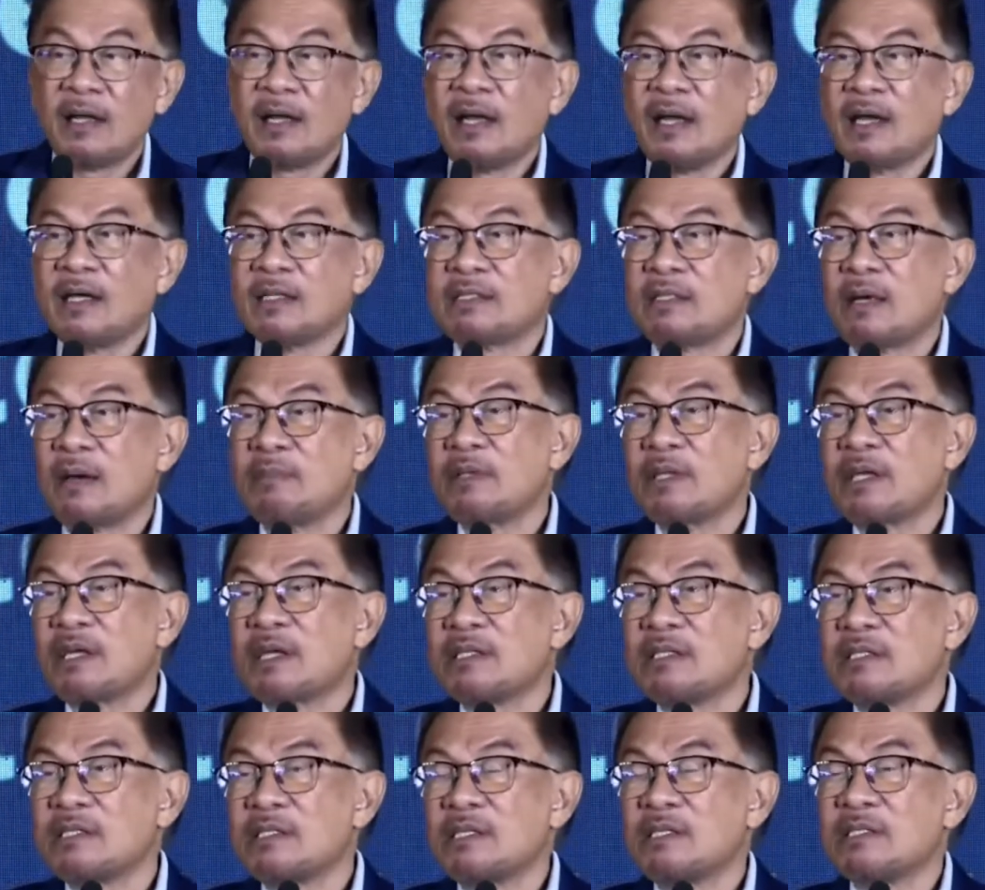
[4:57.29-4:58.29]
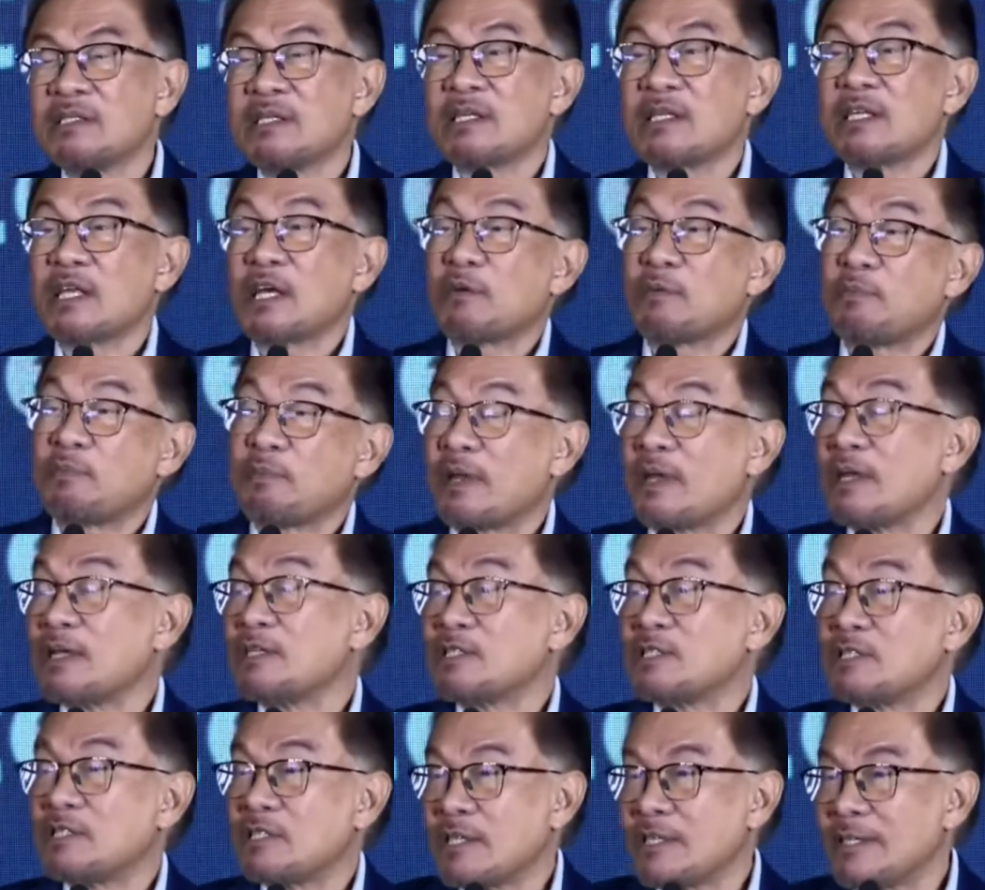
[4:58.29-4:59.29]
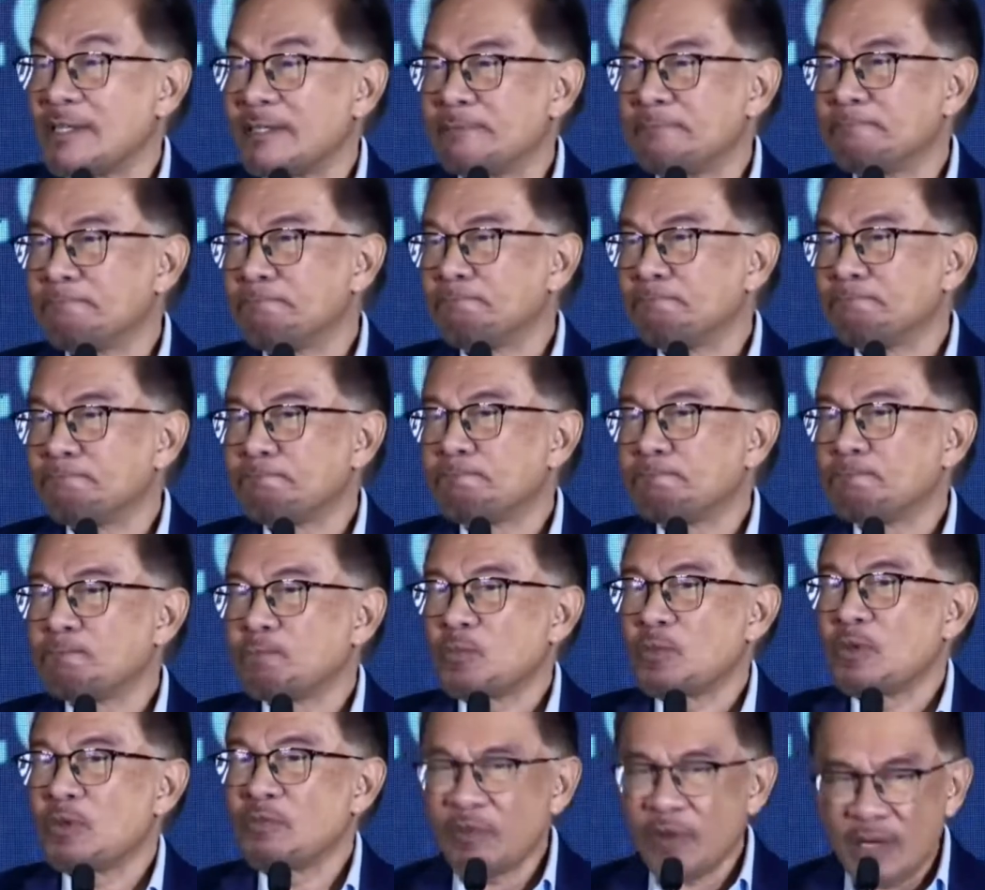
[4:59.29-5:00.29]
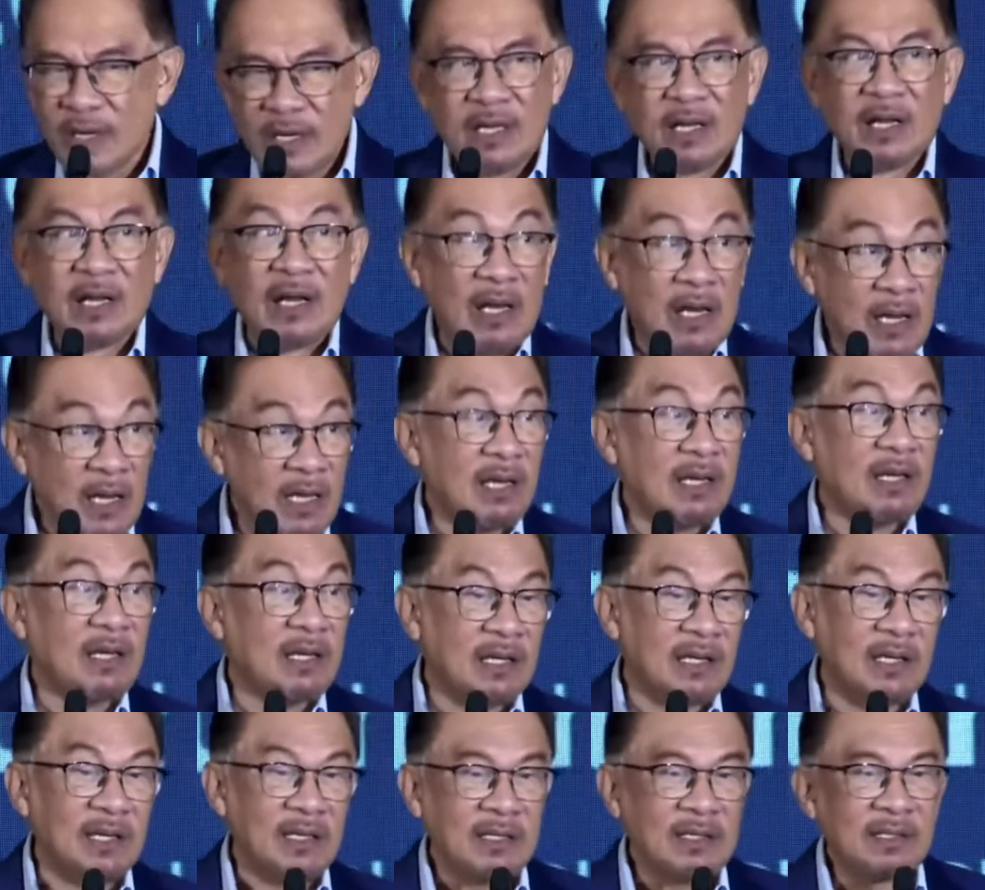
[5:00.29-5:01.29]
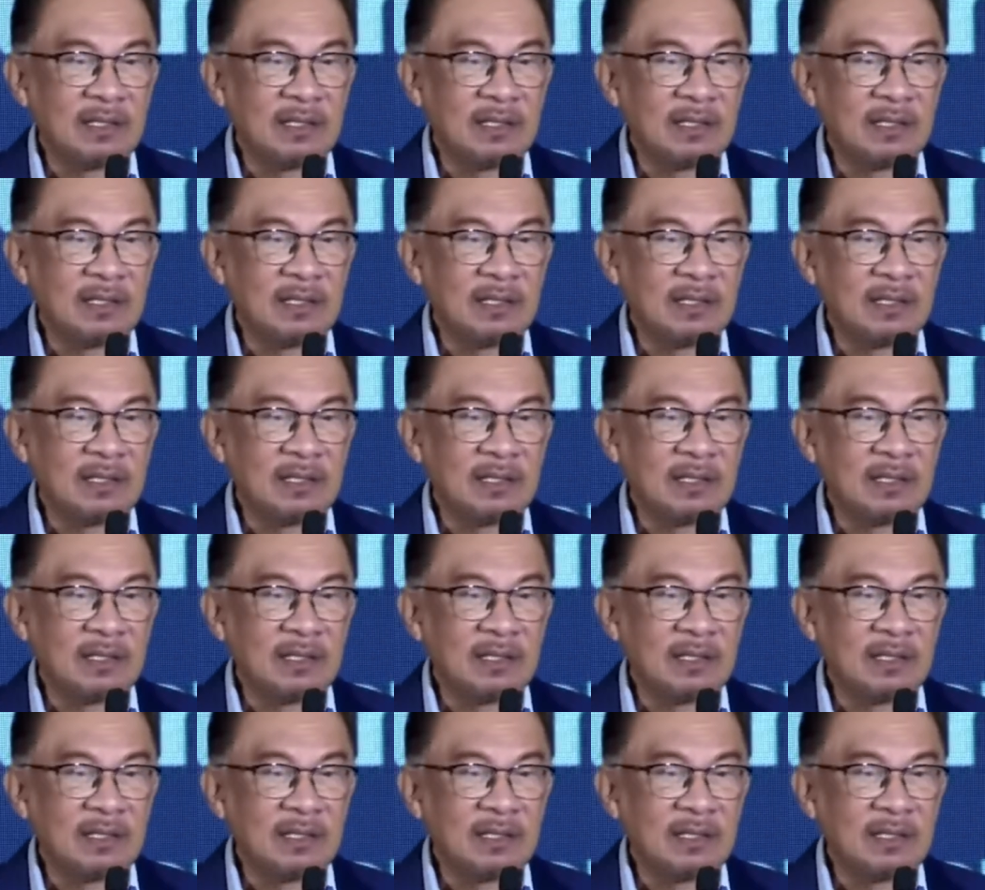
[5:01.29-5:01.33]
and some of the concerns that I expressed, very clearly,